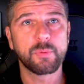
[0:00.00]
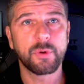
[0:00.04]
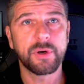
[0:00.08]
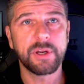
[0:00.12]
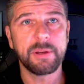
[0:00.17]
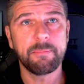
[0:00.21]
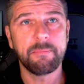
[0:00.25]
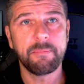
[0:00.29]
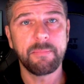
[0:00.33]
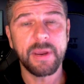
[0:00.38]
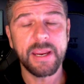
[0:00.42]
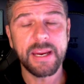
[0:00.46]

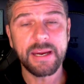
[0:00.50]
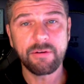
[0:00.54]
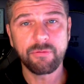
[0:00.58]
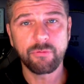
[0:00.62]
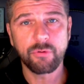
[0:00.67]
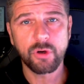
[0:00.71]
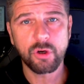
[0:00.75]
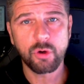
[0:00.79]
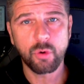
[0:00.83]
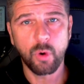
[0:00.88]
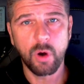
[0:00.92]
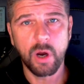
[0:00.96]
it may
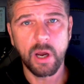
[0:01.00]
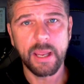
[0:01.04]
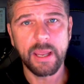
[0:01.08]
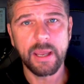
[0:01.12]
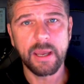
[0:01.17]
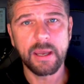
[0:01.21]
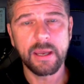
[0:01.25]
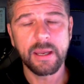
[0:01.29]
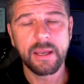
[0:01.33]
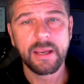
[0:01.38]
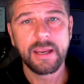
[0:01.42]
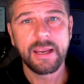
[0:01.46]

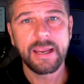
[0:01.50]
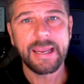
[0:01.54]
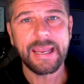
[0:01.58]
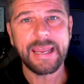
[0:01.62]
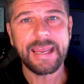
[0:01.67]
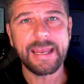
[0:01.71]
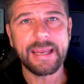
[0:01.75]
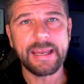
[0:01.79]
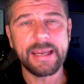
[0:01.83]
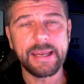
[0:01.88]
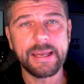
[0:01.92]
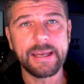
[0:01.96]
require
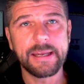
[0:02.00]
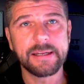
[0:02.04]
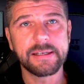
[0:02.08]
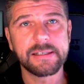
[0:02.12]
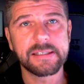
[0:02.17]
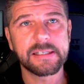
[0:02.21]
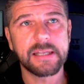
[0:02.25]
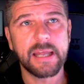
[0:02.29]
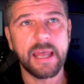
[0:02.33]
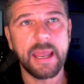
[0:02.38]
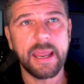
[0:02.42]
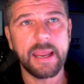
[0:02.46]

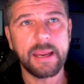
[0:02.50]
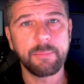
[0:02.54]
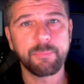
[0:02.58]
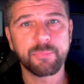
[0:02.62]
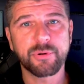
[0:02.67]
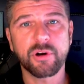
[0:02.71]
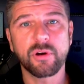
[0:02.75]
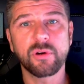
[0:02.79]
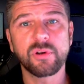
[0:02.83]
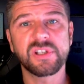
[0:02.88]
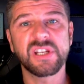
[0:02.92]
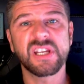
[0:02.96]
is a
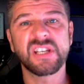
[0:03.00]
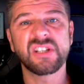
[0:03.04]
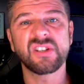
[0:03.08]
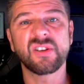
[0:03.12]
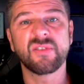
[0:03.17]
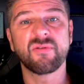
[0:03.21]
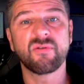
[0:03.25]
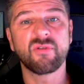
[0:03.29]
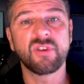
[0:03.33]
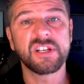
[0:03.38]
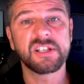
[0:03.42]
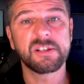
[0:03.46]
process
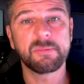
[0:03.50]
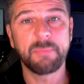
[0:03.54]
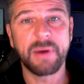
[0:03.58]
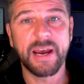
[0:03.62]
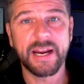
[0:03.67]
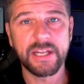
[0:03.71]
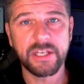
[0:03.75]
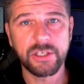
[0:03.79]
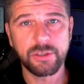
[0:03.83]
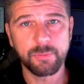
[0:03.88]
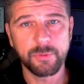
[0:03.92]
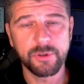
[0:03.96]
of risk
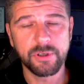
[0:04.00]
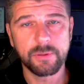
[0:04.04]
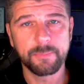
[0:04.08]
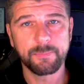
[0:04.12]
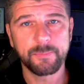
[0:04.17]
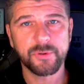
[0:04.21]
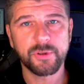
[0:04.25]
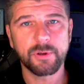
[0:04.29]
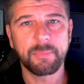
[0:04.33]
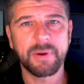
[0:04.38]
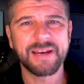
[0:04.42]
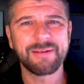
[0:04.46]

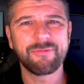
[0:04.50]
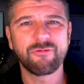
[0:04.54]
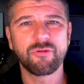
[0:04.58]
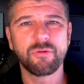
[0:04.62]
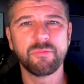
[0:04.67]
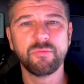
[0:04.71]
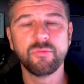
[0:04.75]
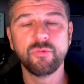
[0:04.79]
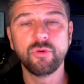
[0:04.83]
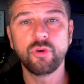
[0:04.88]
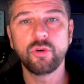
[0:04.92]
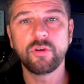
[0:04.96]
management. So by
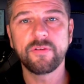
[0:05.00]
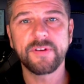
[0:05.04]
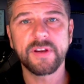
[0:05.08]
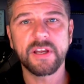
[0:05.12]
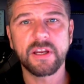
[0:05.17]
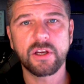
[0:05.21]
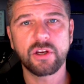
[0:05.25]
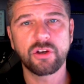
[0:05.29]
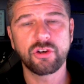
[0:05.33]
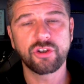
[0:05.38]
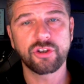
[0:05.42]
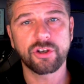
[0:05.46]
removing
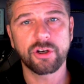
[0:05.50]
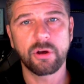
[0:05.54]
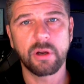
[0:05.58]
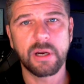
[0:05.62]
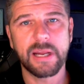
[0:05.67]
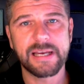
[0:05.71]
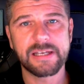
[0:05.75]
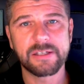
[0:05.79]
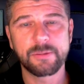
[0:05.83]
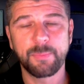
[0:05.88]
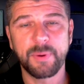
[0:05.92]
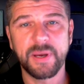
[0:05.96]
a control
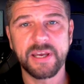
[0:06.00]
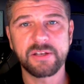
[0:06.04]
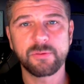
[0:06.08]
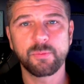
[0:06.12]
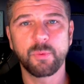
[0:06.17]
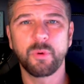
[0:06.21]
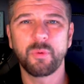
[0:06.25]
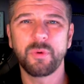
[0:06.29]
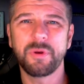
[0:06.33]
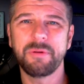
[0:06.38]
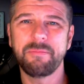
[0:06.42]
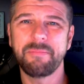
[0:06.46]
aspect,
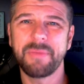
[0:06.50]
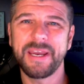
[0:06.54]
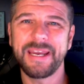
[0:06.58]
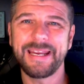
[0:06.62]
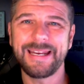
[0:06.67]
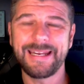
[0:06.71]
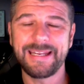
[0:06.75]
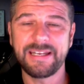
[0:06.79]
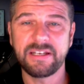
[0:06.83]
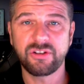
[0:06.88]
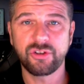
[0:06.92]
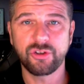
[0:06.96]
what we may
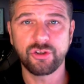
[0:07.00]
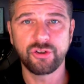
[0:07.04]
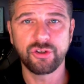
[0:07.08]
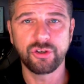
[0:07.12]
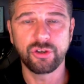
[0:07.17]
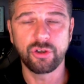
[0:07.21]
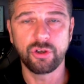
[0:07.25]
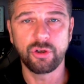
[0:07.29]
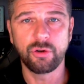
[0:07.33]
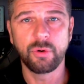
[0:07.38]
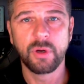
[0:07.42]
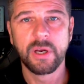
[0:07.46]
need to
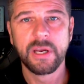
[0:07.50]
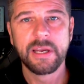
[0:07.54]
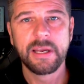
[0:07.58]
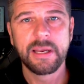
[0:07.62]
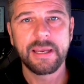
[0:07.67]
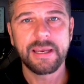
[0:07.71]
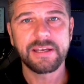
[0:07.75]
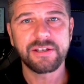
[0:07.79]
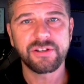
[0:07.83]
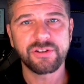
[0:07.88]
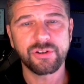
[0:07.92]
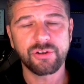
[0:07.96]
do
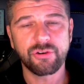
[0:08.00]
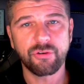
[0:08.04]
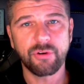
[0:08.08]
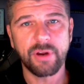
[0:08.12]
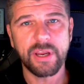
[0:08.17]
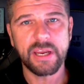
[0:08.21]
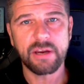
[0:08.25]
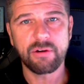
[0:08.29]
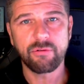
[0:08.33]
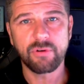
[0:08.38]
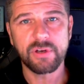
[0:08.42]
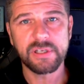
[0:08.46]
is to
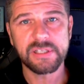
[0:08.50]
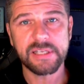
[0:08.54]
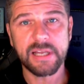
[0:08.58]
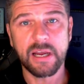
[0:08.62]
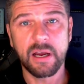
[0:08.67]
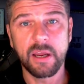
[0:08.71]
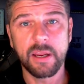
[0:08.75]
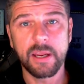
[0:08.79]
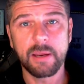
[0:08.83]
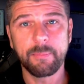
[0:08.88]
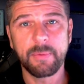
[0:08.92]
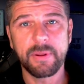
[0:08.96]
create a risk
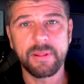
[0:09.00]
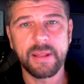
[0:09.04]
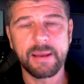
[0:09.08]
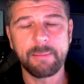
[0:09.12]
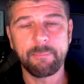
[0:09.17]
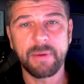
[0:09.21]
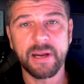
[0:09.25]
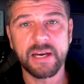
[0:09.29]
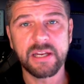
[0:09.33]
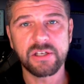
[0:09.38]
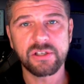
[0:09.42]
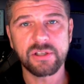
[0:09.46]
item and then
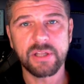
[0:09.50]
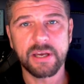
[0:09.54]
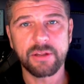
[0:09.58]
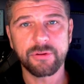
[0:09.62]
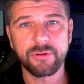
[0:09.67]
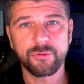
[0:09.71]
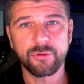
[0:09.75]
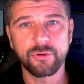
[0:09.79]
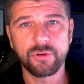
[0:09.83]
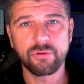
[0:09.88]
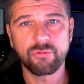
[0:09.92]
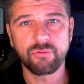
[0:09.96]
manage that
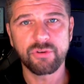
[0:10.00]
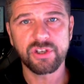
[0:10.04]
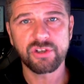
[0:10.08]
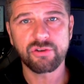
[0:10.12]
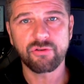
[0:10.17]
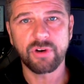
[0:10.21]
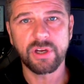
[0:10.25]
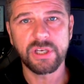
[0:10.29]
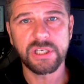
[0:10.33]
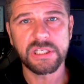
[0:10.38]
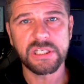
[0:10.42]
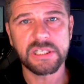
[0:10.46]
through the risk
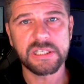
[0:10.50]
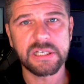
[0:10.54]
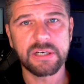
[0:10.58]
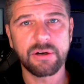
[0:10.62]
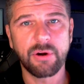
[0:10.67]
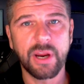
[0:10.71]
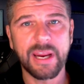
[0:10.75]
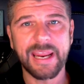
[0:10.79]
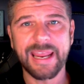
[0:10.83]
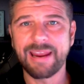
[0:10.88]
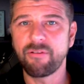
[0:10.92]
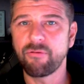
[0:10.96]
register.
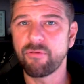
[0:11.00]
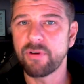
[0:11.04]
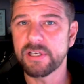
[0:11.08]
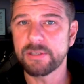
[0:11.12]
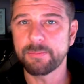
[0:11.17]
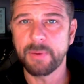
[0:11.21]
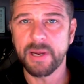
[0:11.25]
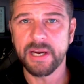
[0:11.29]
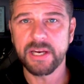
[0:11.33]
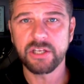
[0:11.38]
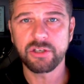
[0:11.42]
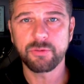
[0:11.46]
Again,
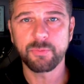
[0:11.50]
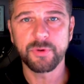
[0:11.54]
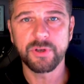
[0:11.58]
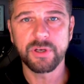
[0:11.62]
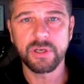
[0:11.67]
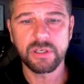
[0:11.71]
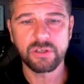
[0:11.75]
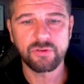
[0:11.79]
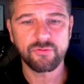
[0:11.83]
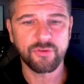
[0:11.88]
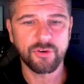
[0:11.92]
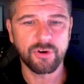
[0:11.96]
risk
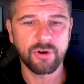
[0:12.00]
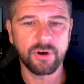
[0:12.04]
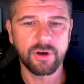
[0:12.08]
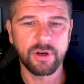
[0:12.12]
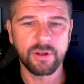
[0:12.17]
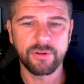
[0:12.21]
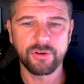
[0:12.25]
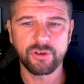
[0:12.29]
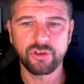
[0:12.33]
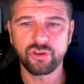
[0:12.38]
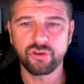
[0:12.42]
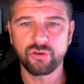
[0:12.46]
management is for
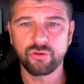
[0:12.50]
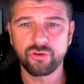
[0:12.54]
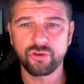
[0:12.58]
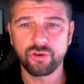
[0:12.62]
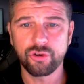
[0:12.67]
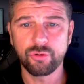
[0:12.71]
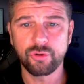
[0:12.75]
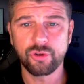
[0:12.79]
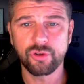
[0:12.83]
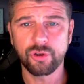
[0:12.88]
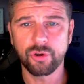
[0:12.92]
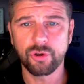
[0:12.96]
another
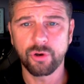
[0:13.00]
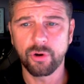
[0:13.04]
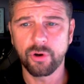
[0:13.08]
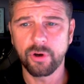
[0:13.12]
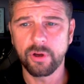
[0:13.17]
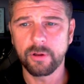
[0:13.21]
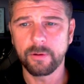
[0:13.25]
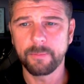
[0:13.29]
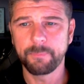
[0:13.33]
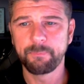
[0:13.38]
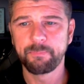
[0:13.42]
tutorial.